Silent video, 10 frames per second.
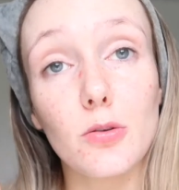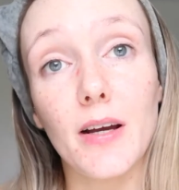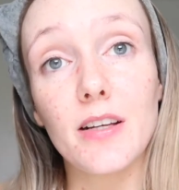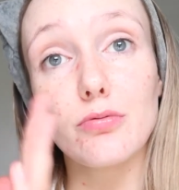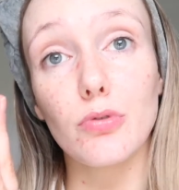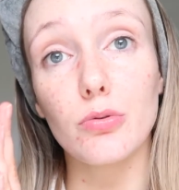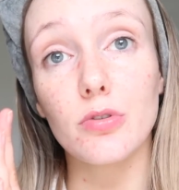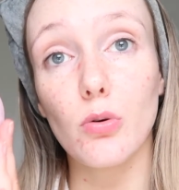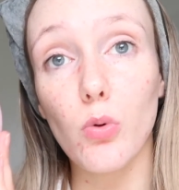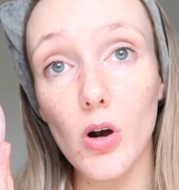mine is rose
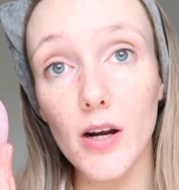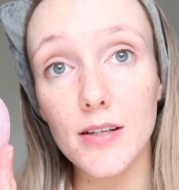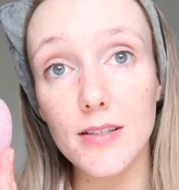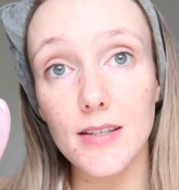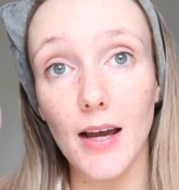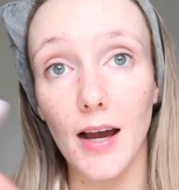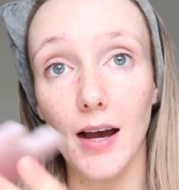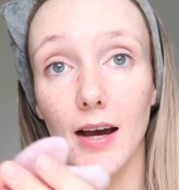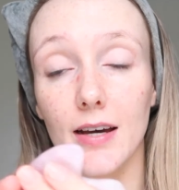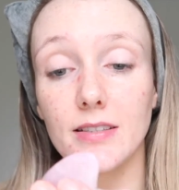quartz
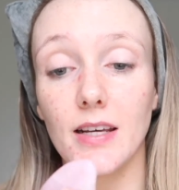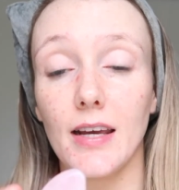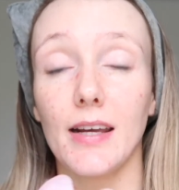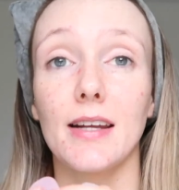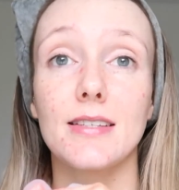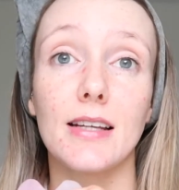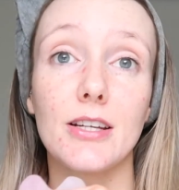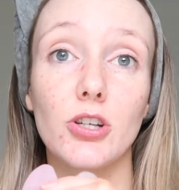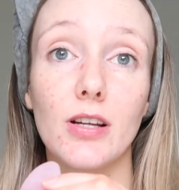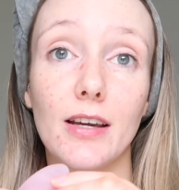and it's
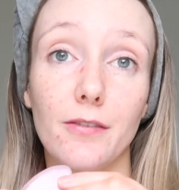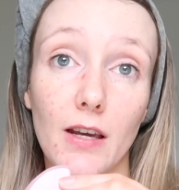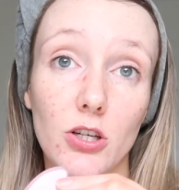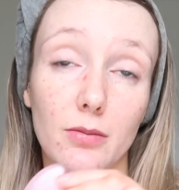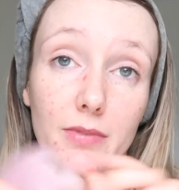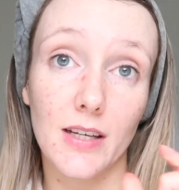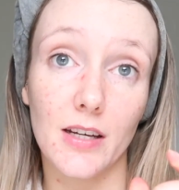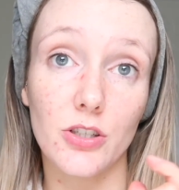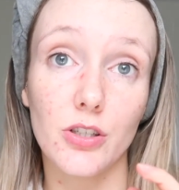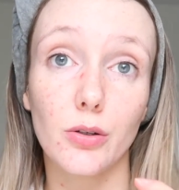literally a facial
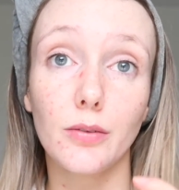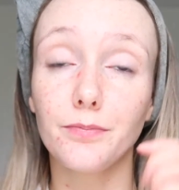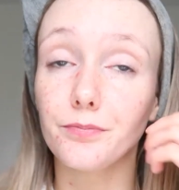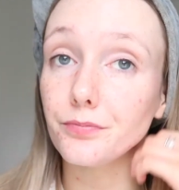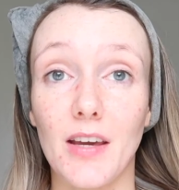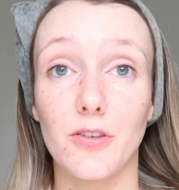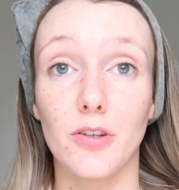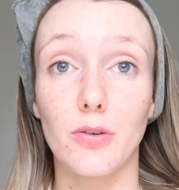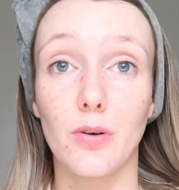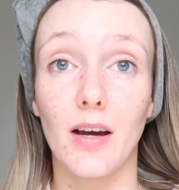massage tool. If
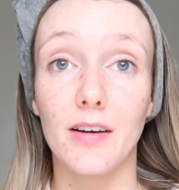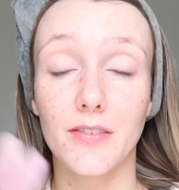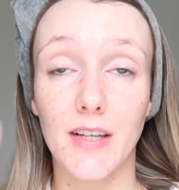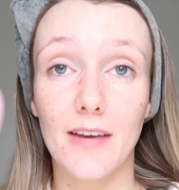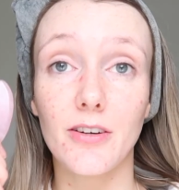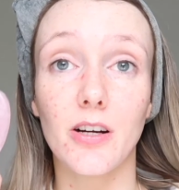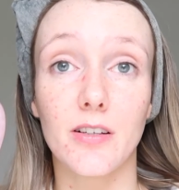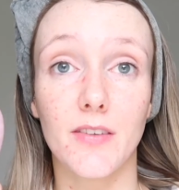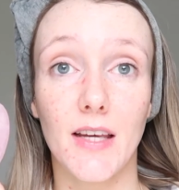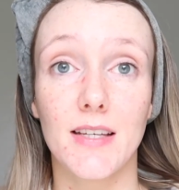you have never heard
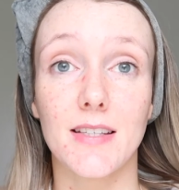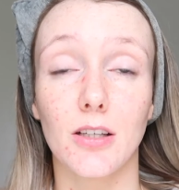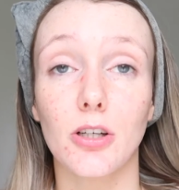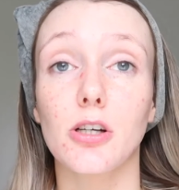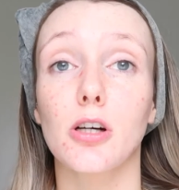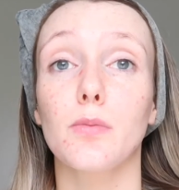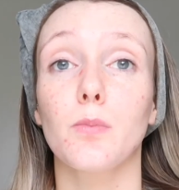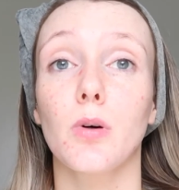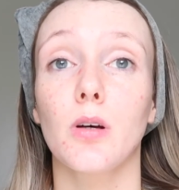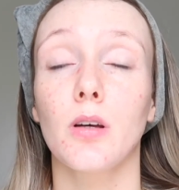of this, look
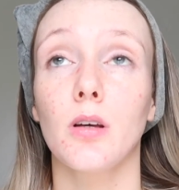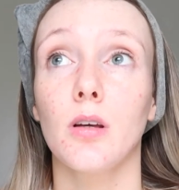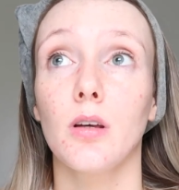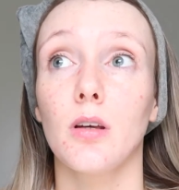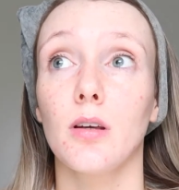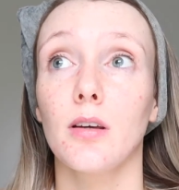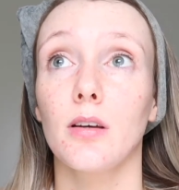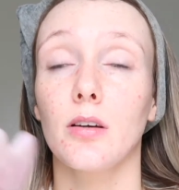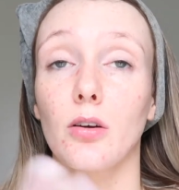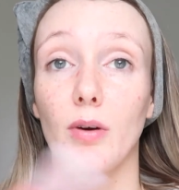up
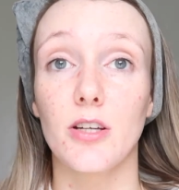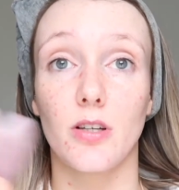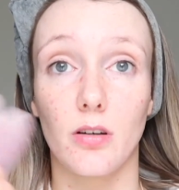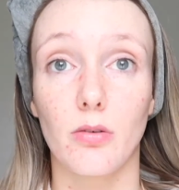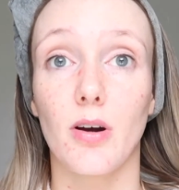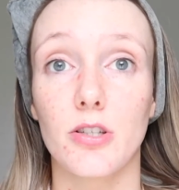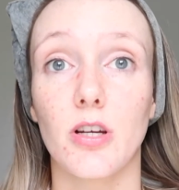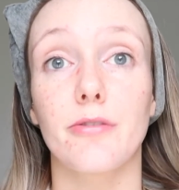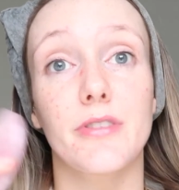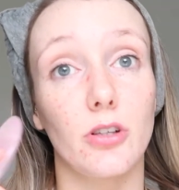Gua Sha or Gua
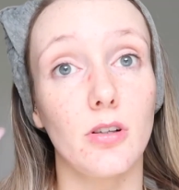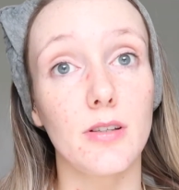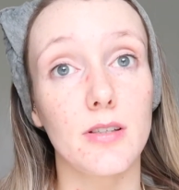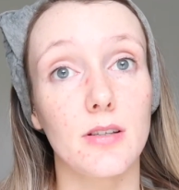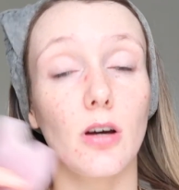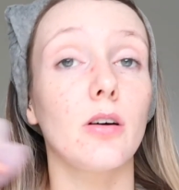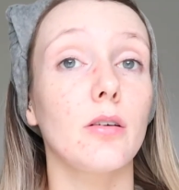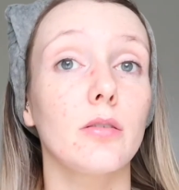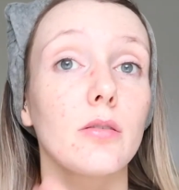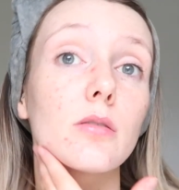Sha results
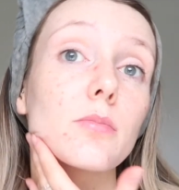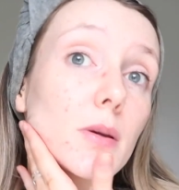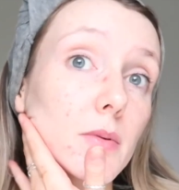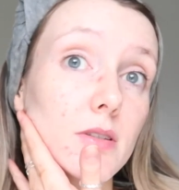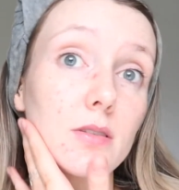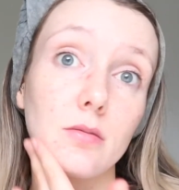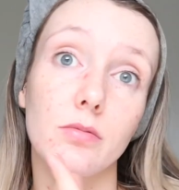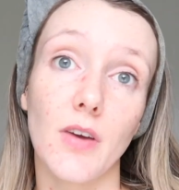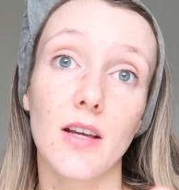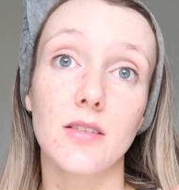on people's
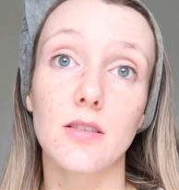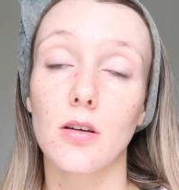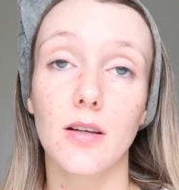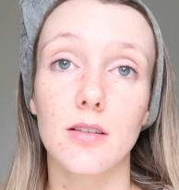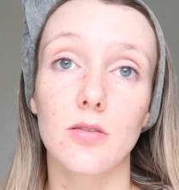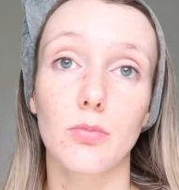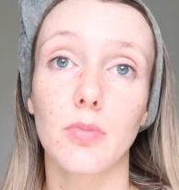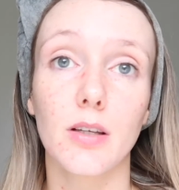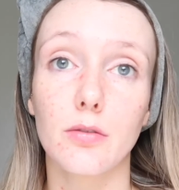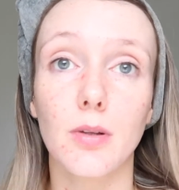faces. It is
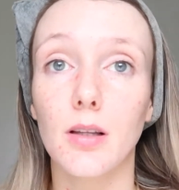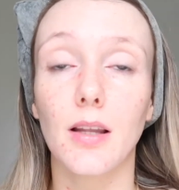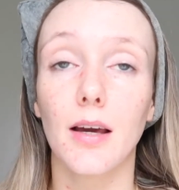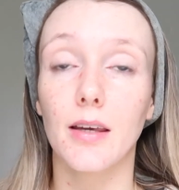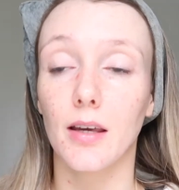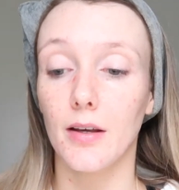unbelievable. Like,